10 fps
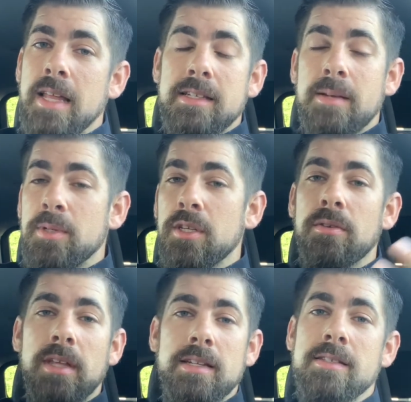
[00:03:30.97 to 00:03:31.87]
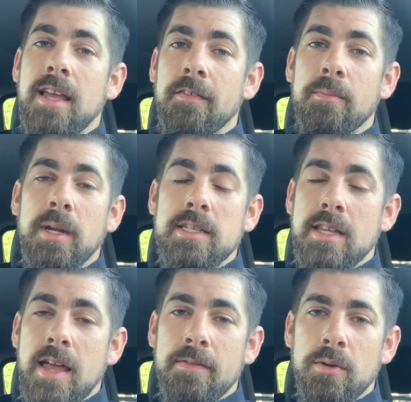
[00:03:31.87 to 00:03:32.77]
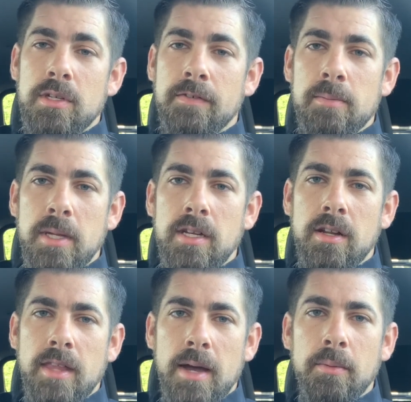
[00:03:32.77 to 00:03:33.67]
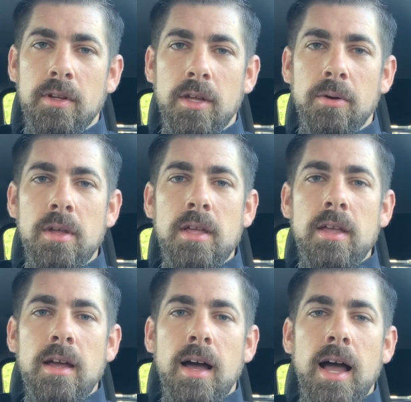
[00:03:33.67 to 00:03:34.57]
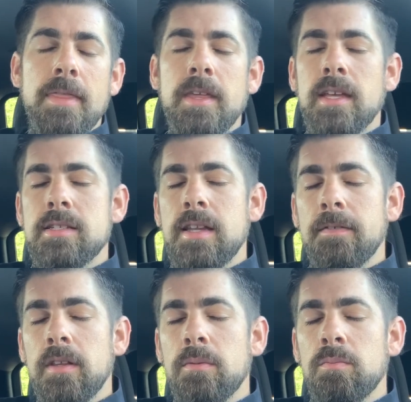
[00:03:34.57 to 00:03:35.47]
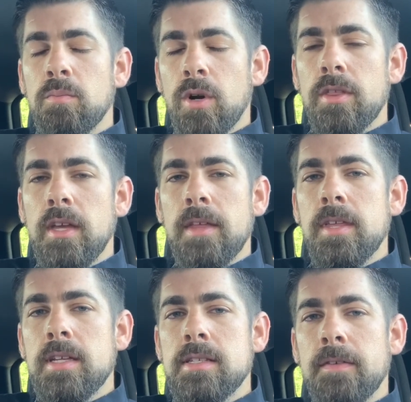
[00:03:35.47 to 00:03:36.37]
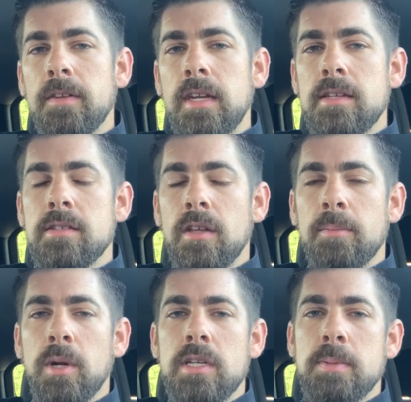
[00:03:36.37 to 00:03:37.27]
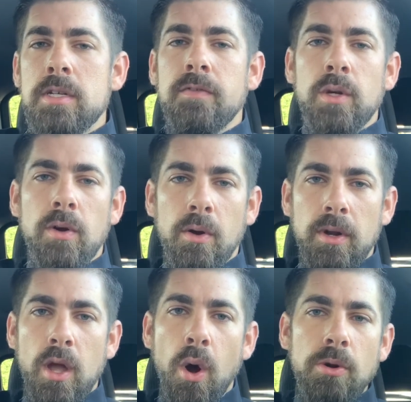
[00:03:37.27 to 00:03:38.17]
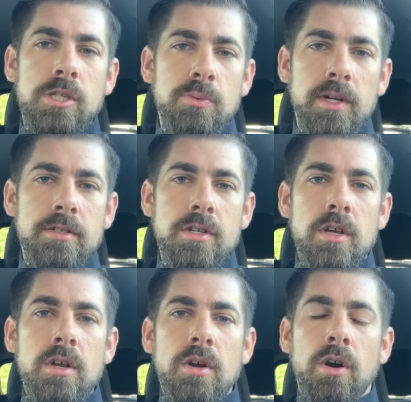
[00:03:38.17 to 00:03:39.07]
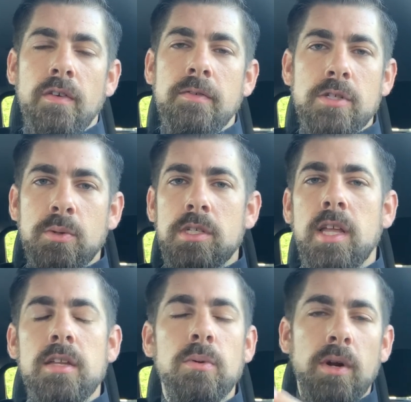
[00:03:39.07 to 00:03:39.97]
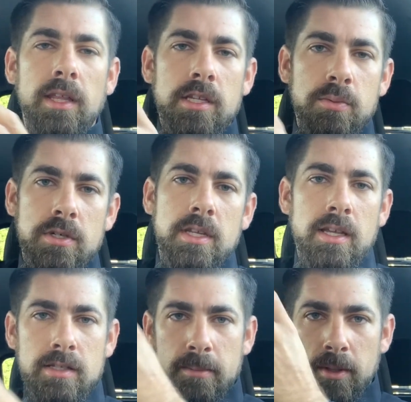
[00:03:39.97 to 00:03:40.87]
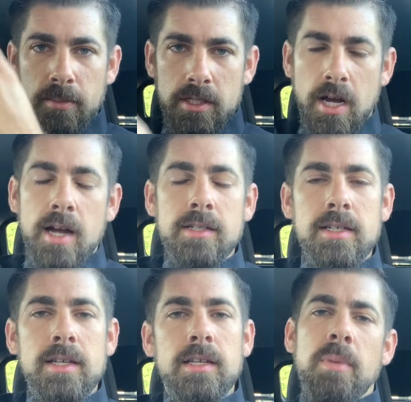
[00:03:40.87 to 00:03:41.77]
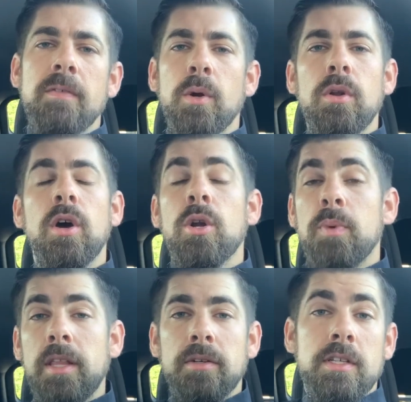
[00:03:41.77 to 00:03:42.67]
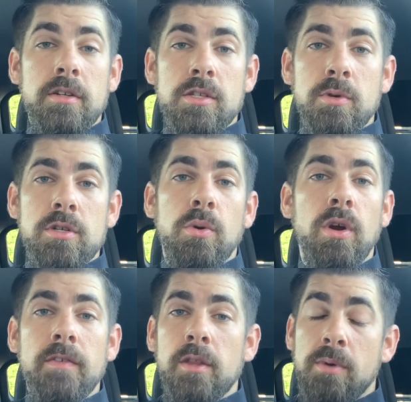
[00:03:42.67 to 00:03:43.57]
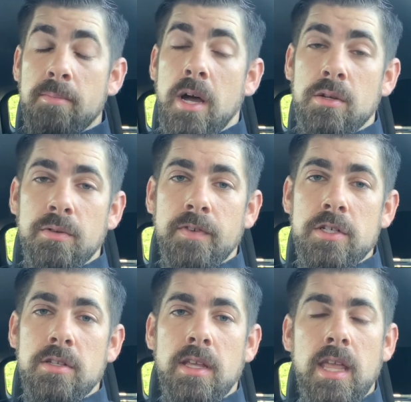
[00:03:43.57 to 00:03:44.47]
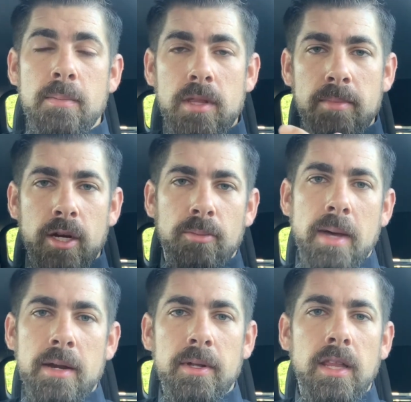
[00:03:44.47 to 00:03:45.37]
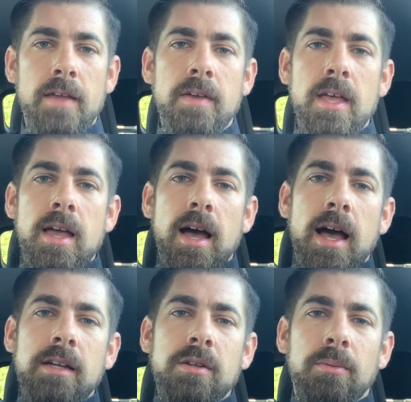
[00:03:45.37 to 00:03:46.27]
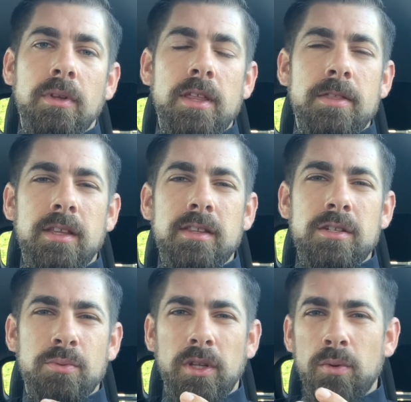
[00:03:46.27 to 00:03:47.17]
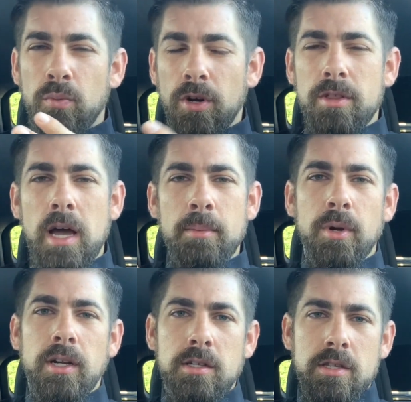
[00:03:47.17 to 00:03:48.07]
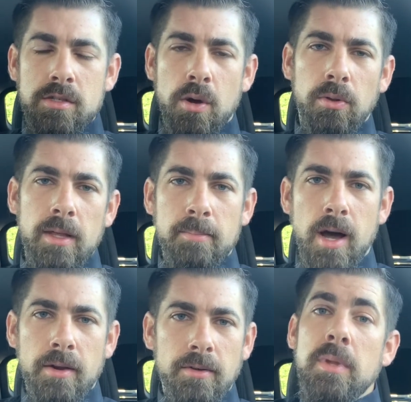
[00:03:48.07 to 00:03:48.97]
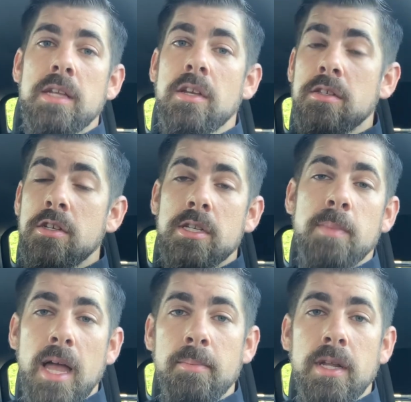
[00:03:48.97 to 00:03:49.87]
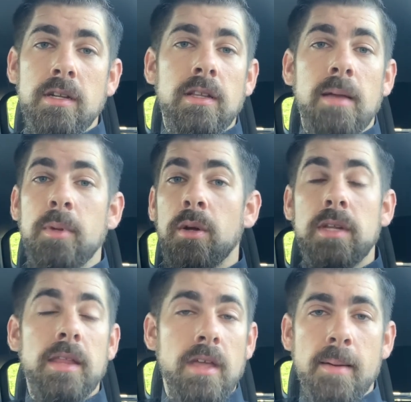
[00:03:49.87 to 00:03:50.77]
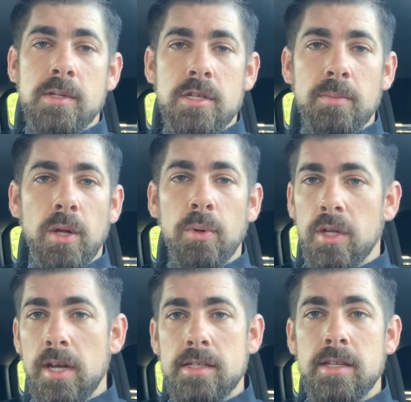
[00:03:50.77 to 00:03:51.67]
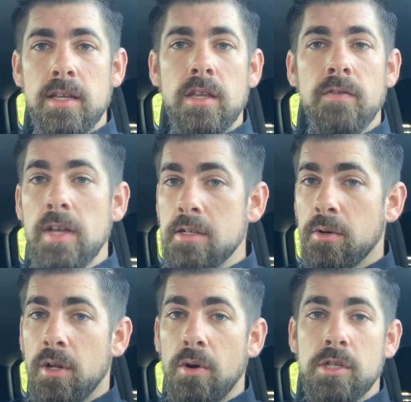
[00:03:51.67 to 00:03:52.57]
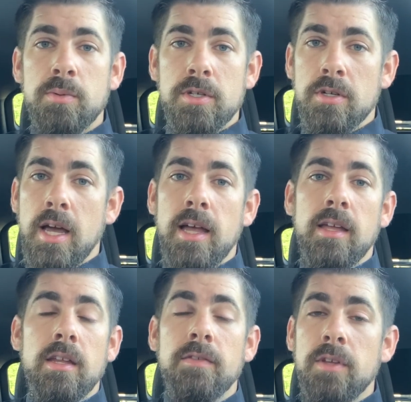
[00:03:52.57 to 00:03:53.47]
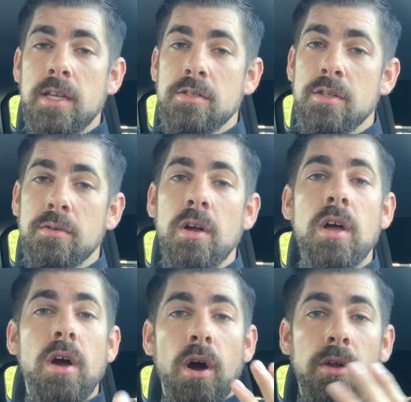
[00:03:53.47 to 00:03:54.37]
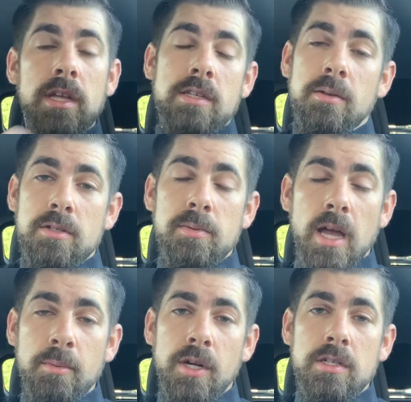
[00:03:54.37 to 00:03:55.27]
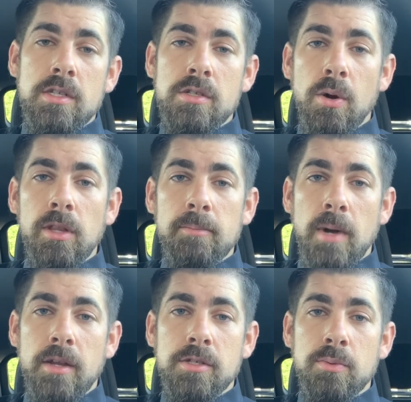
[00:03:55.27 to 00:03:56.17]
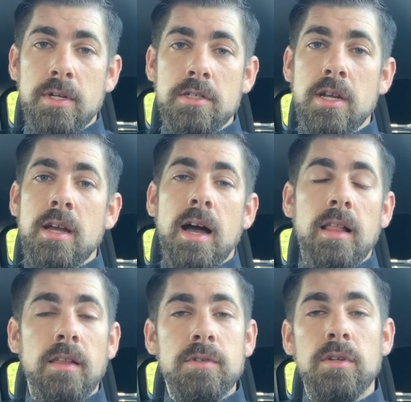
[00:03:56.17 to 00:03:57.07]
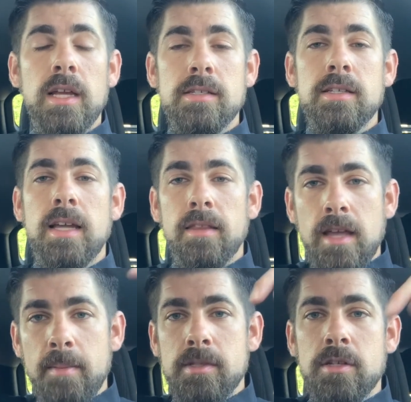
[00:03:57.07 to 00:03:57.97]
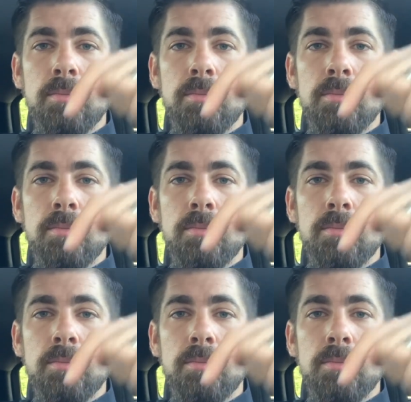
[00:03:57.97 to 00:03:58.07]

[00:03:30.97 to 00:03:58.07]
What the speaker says: up to you. Everybody's gonna have their own different opinion on that one, though. I think it's definitely worth it. I think it's definitely a nice little upgrade, especially if you don't already own a Switch, or you have a Switch Lite and you want to get a Switch that is able to be docked. But if you already own a regular Nintendo Switch, or even the red box revision that came with a better battery life, I don't really think it's really worth upgrading to this OLED model. But that's honestly just my opinion. Let me know down in the comment section below what do you guys think, if you guys already own a Switch or not, and if you guys do, are you guys going to be upgrading to this OLED model Switch? I'd love to know what you guys think down in the comment section